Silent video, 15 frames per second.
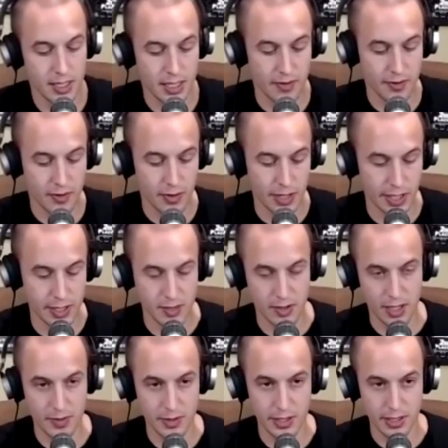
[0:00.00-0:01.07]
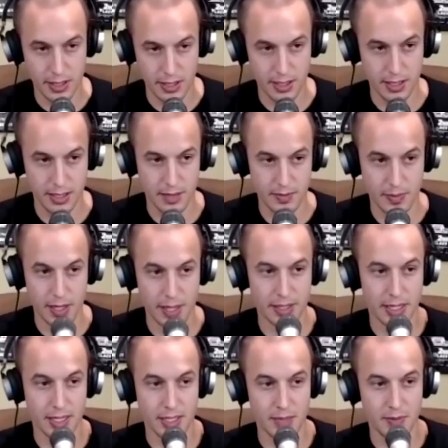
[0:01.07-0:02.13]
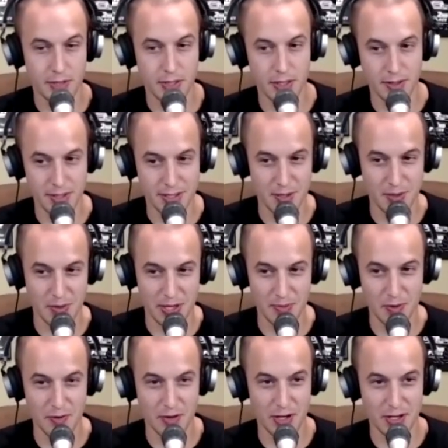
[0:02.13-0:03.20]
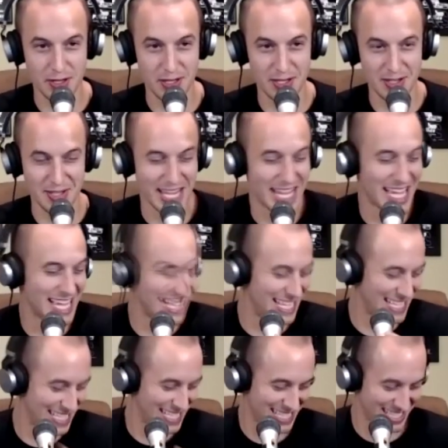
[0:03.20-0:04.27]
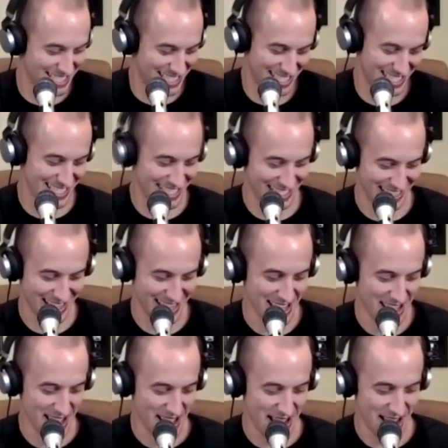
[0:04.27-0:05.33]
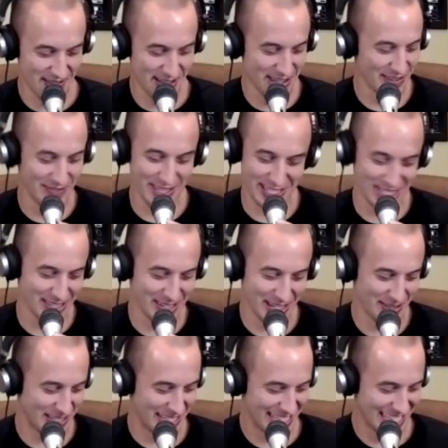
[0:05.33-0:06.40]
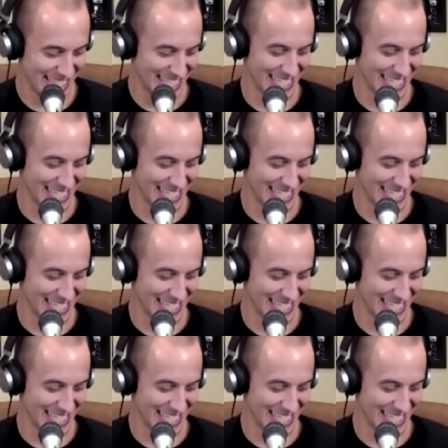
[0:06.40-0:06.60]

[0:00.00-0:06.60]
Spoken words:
Everyone Hates Robbie podcast episode. So we can move on to the news because I've had a fucking great week.